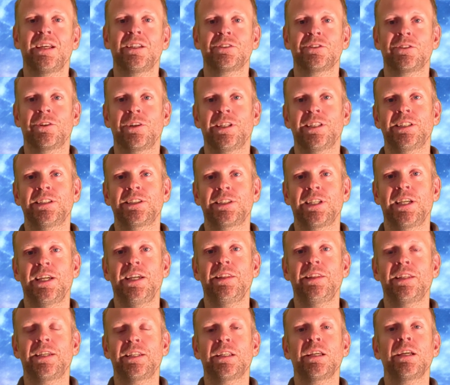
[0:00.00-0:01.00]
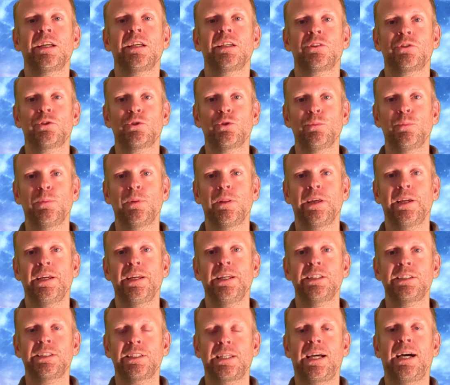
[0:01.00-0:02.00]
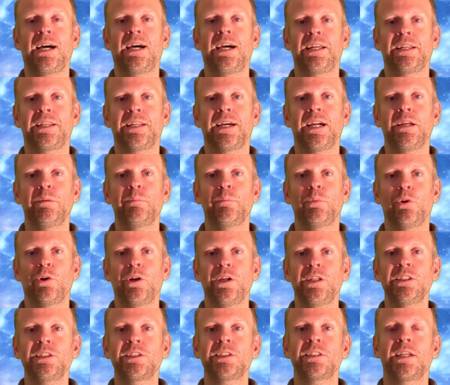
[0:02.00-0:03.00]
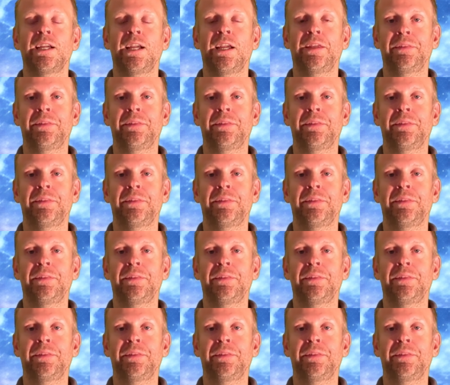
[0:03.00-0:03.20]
So let's say that two players are at 9 points